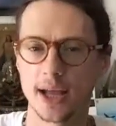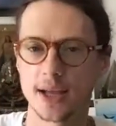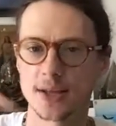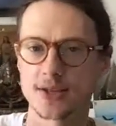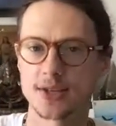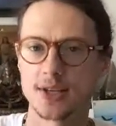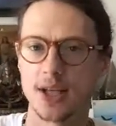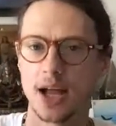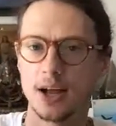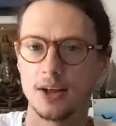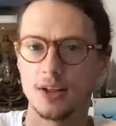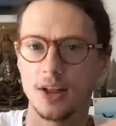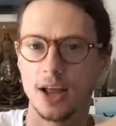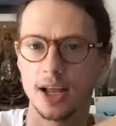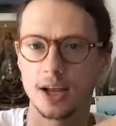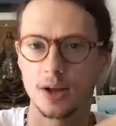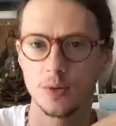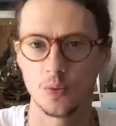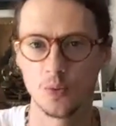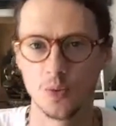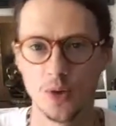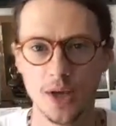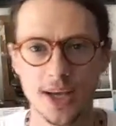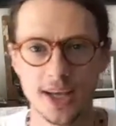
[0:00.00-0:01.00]
It's not like
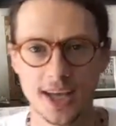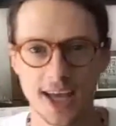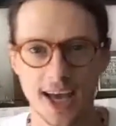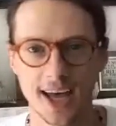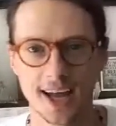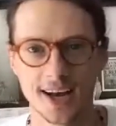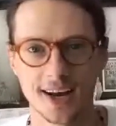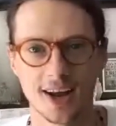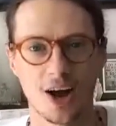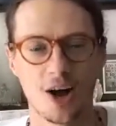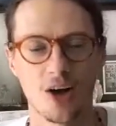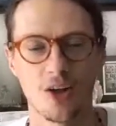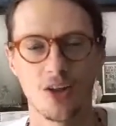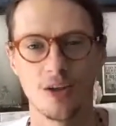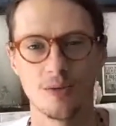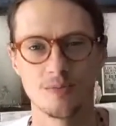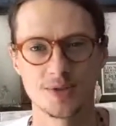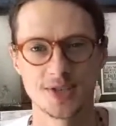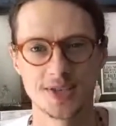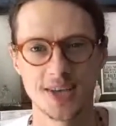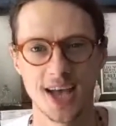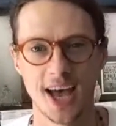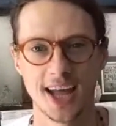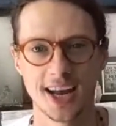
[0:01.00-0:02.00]
we get all
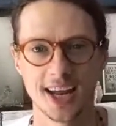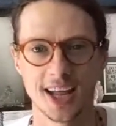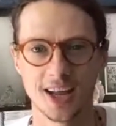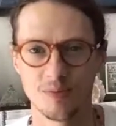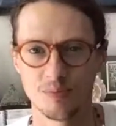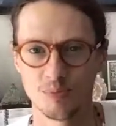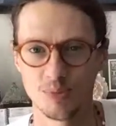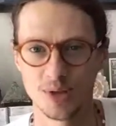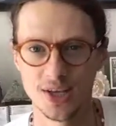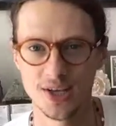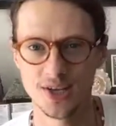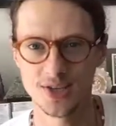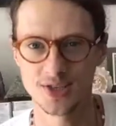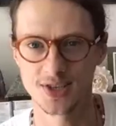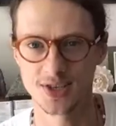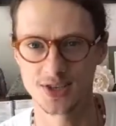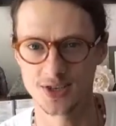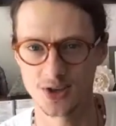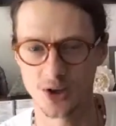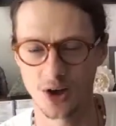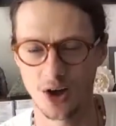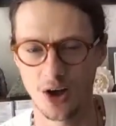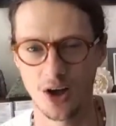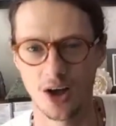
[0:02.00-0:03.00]
upset and peace is
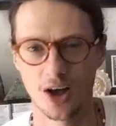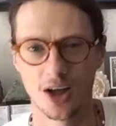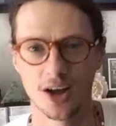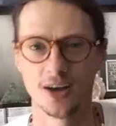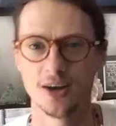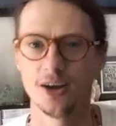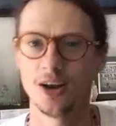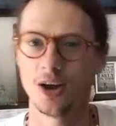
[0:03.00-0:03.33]
gone.